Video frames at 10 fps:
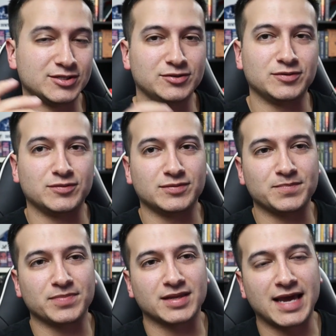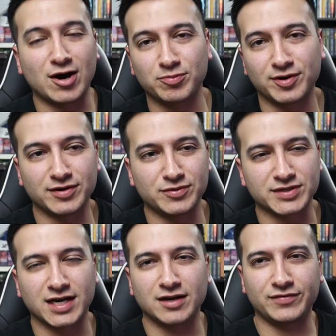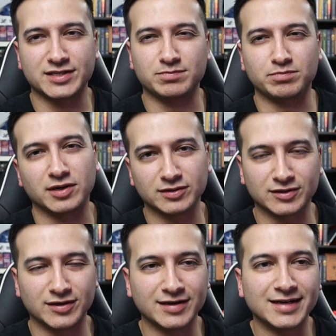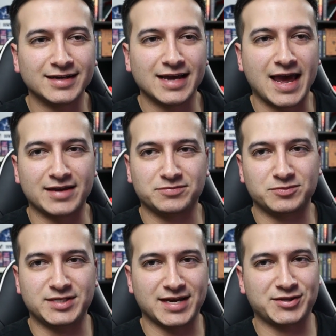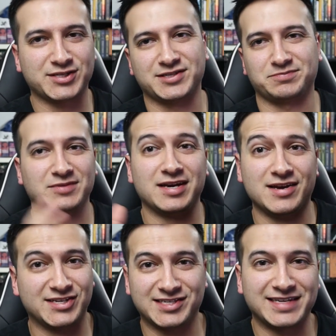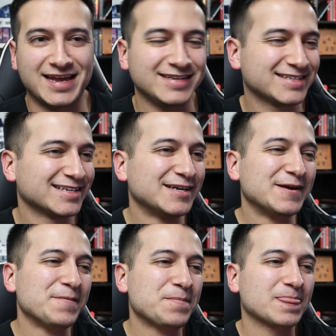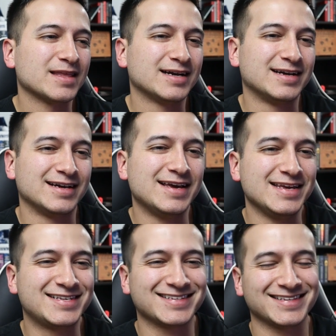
to Albert, who's kind of his butler at Death's estate, I